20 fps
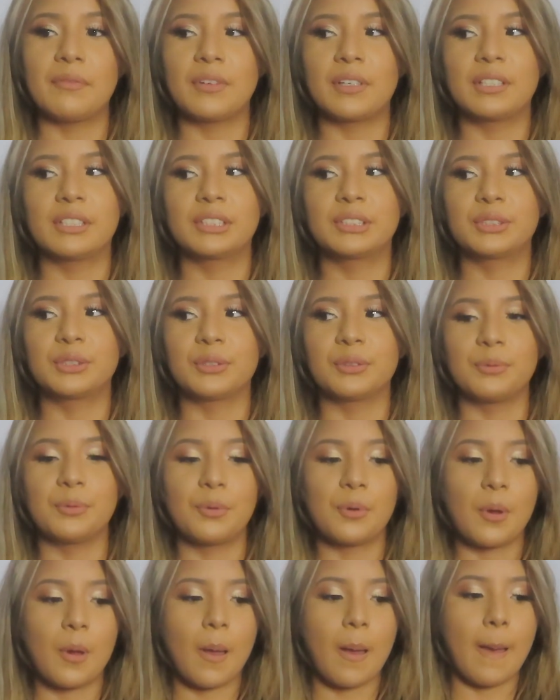footage
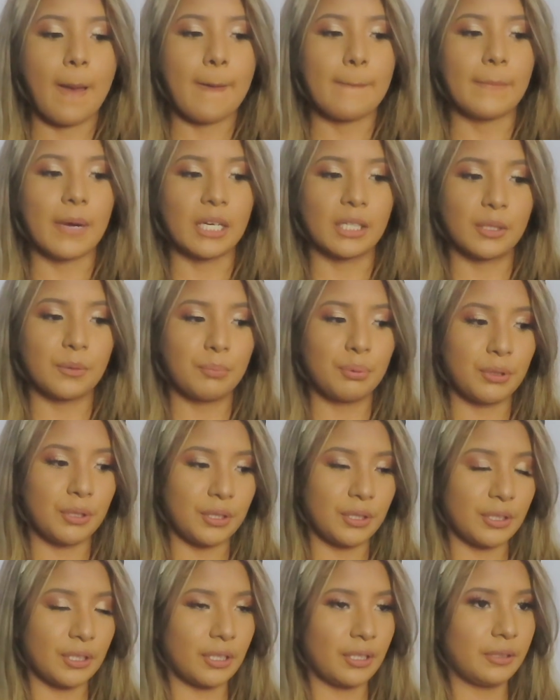through my
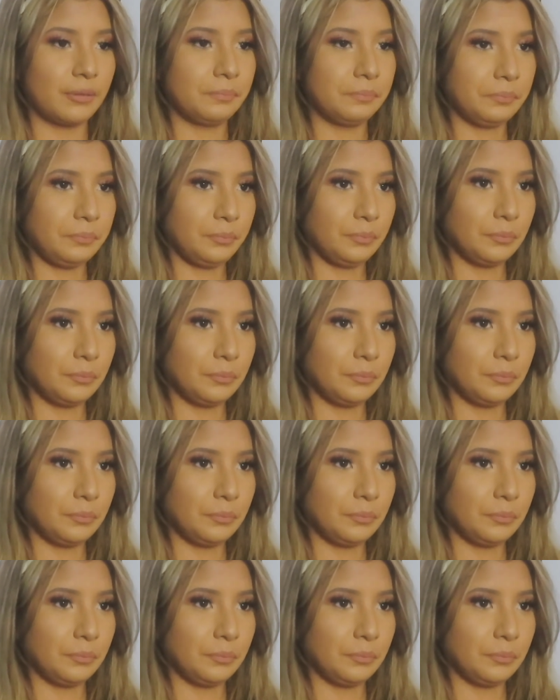computer.